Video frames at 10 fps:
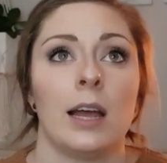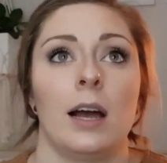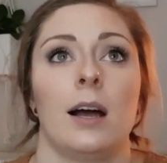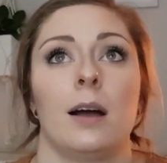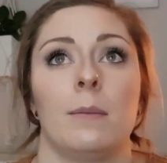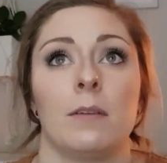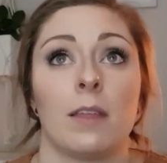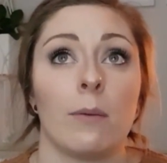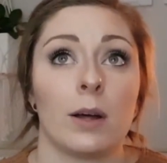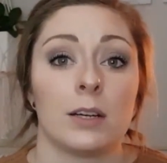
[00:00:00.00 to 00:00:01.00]
if they
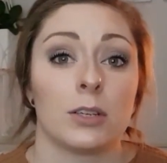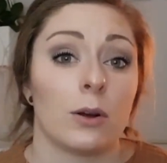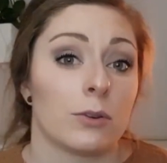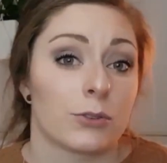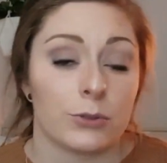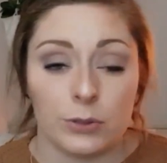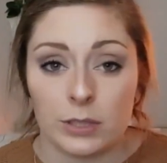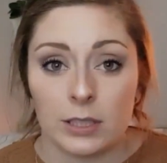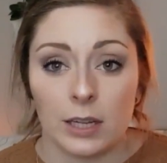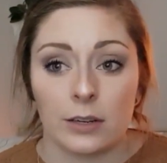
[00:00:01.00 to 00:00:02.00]
wanted to go to school in
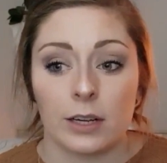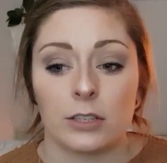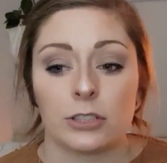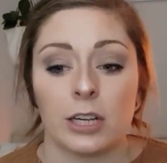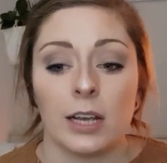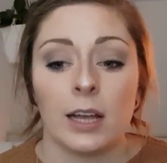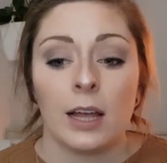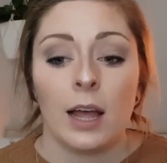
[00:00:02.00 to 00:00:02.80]
another country,